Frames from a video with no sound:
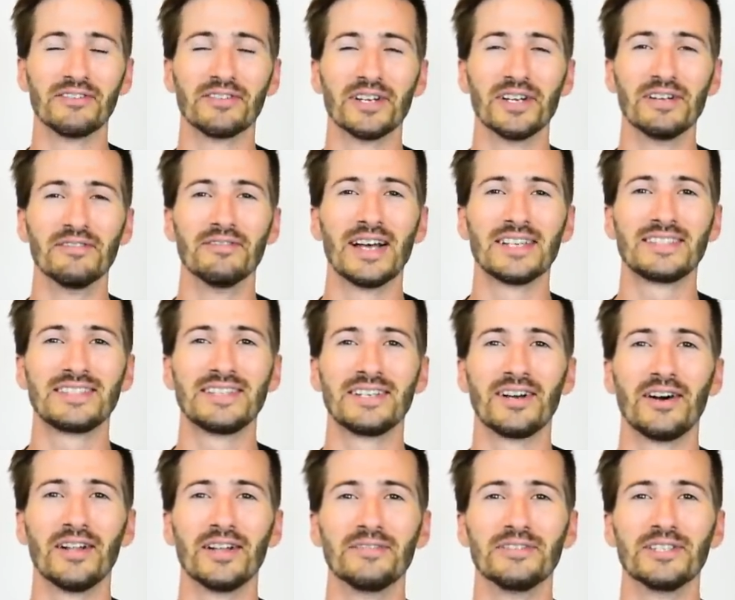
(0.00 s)
for investing
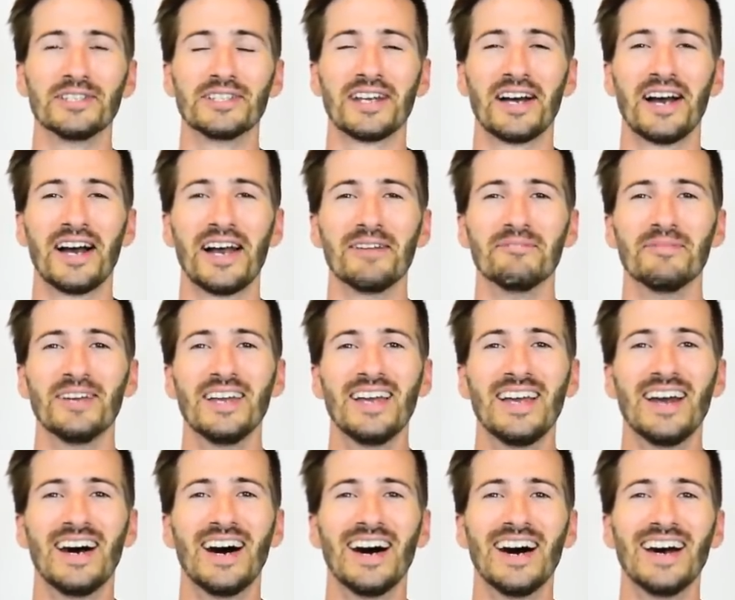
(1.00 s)
all of your time.
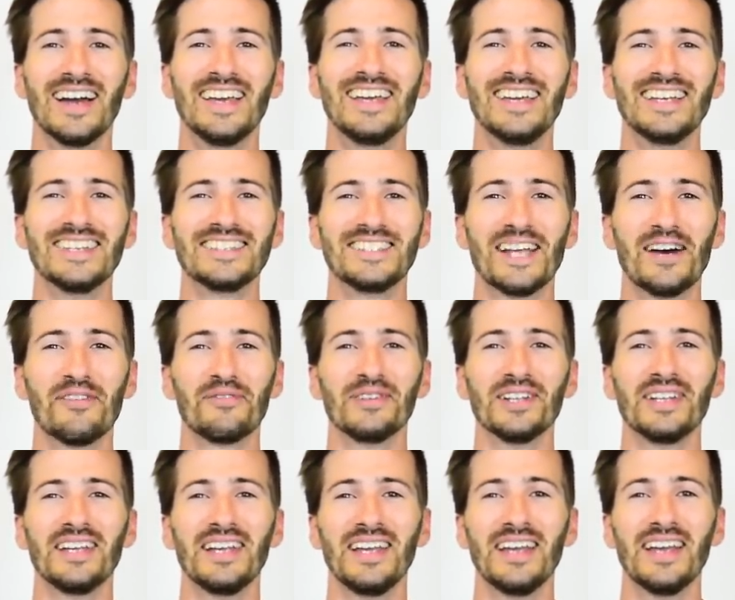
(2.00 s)
He is
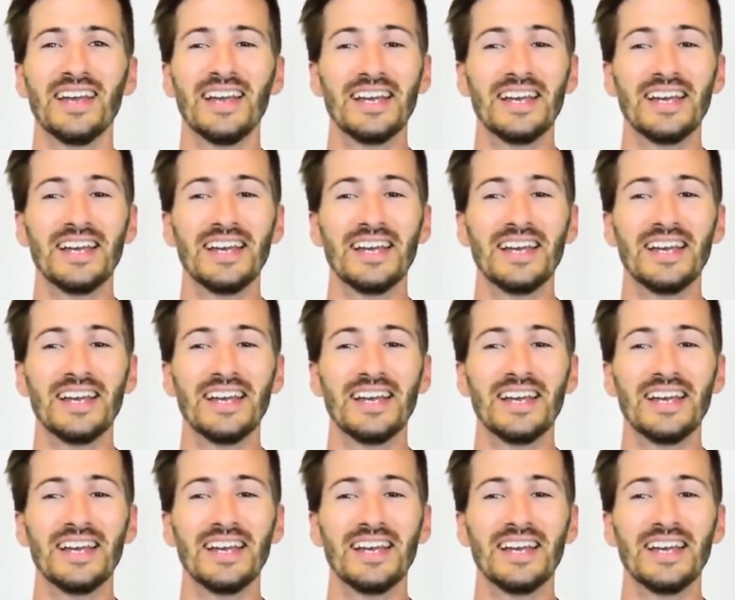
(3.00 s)
definitely